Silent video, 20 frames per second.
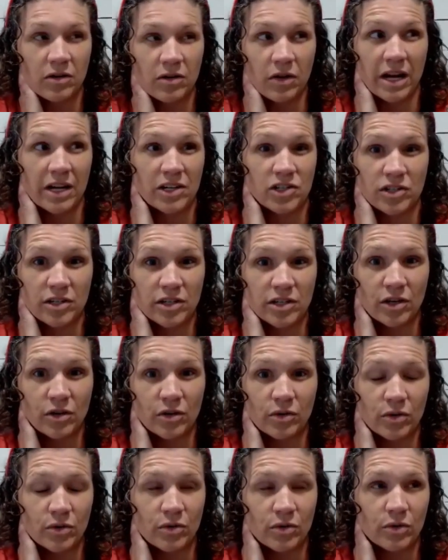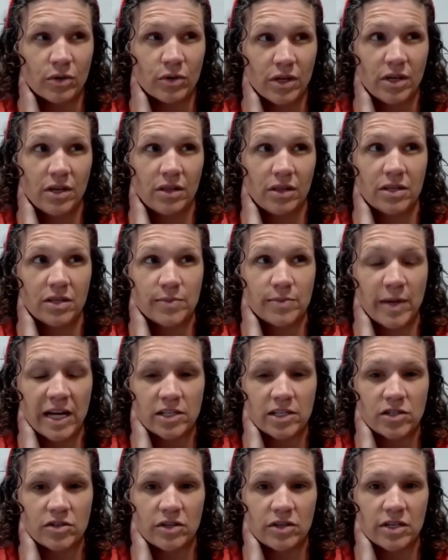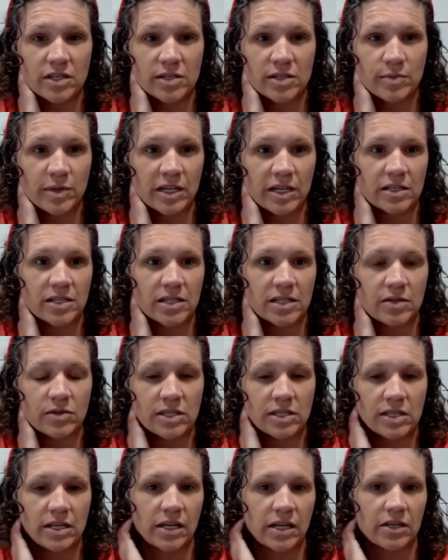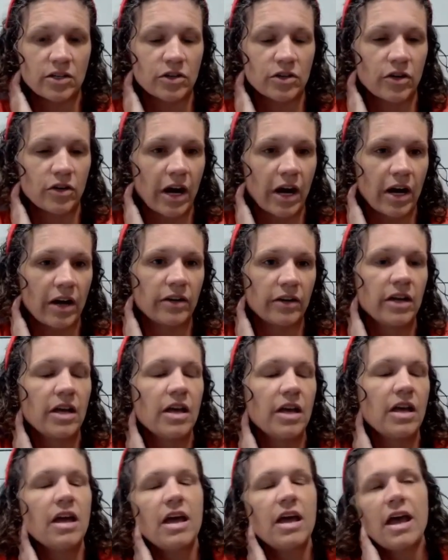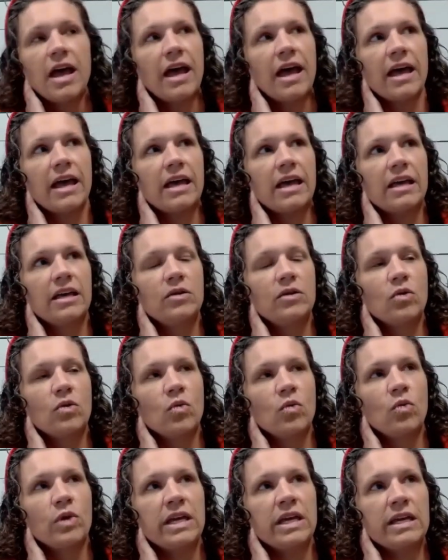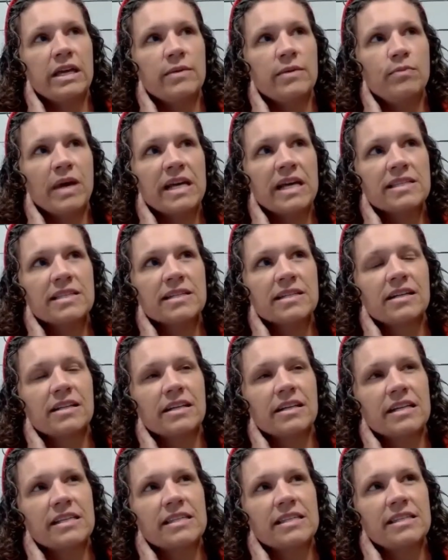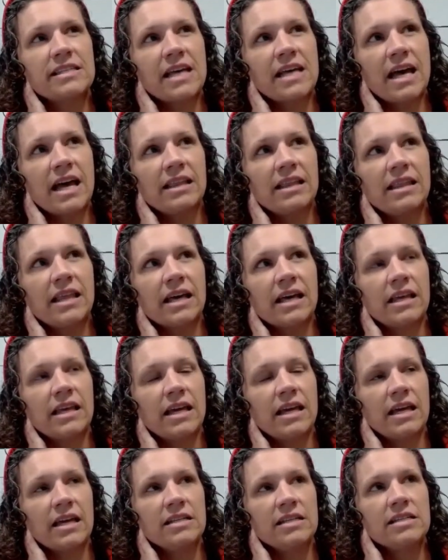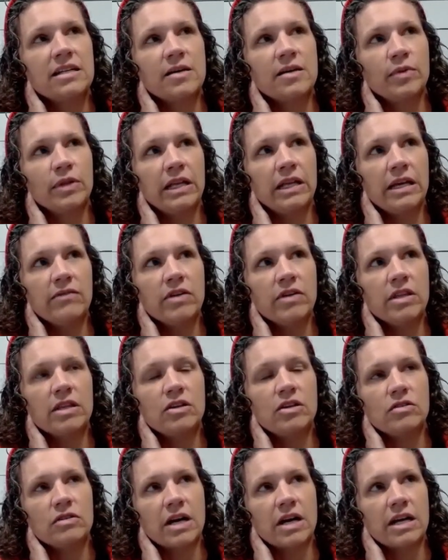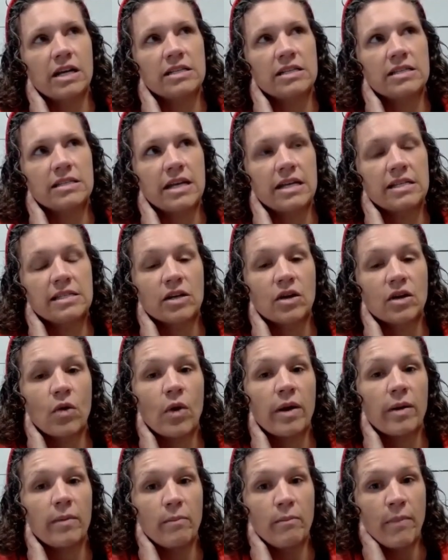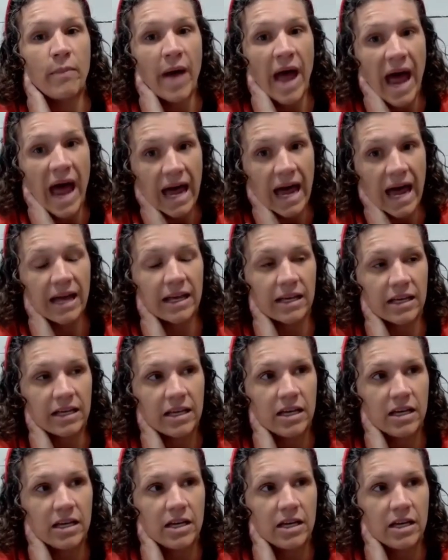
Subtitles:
actually know who this pastor is because he was like underground. And he basically said that they ended up leaving the United States and going back